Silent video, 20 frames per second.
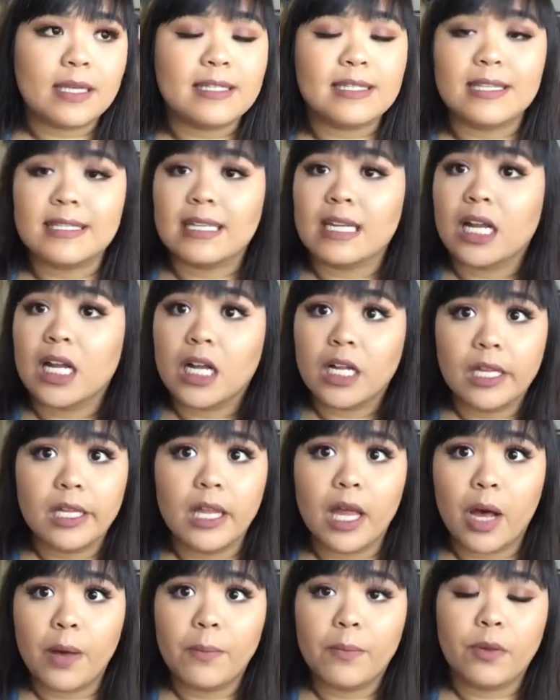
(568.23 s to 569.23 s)
It doesn't
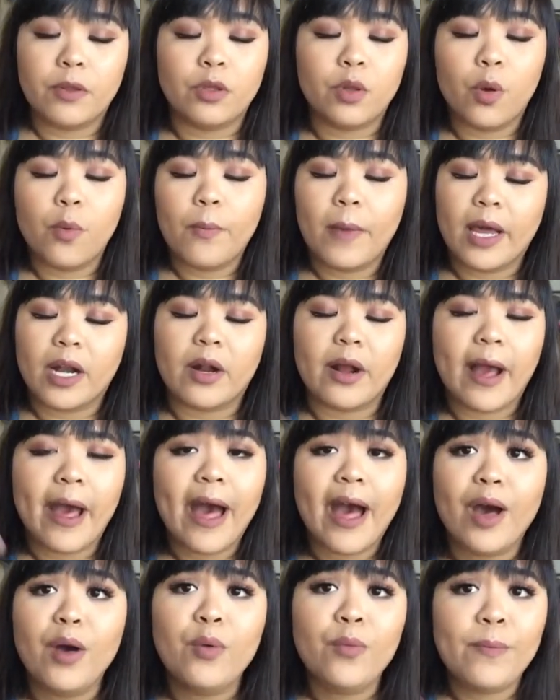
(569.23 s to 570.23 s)
clump no matter
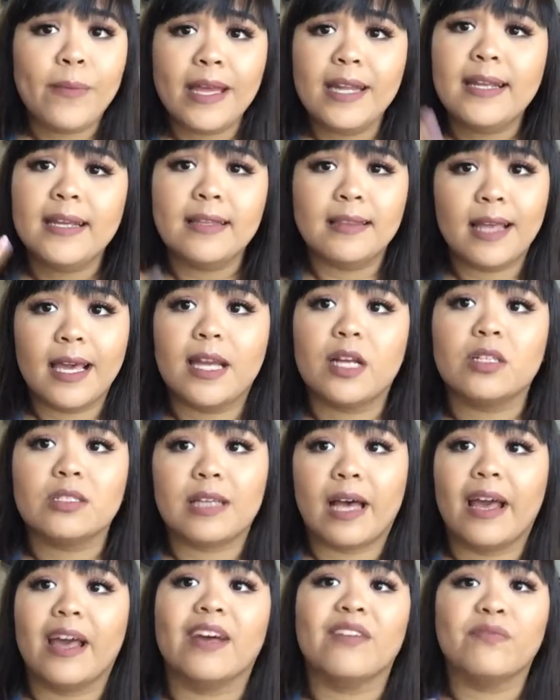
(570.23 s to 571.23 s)
how many layers
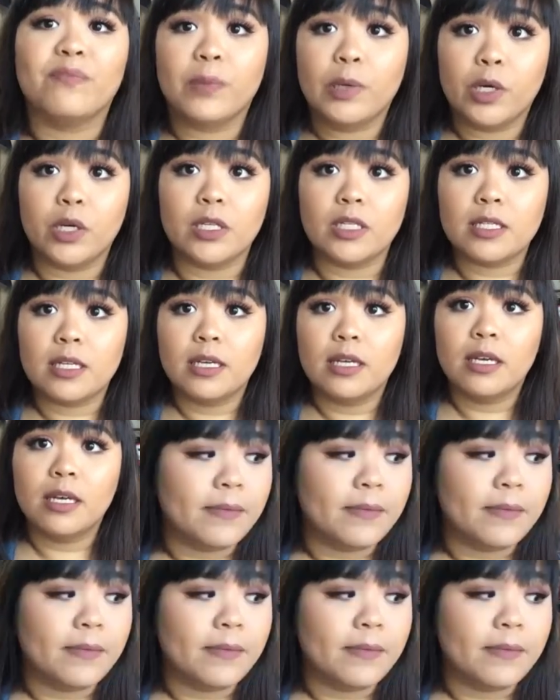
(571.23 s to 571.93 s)
I have put.